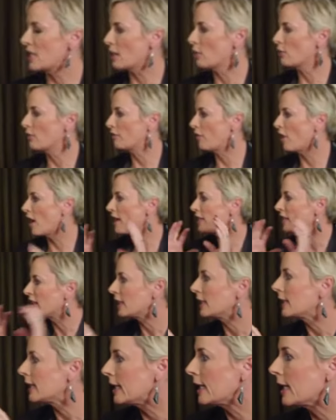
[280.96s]
terrify the
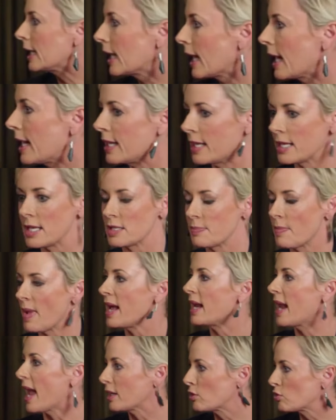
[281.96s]
leading lady, his
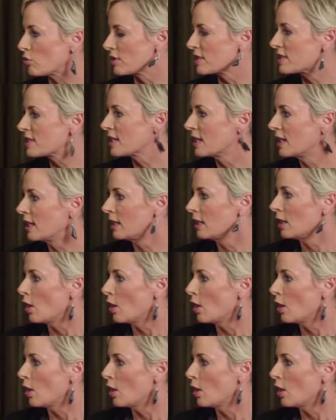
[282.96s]
main actress,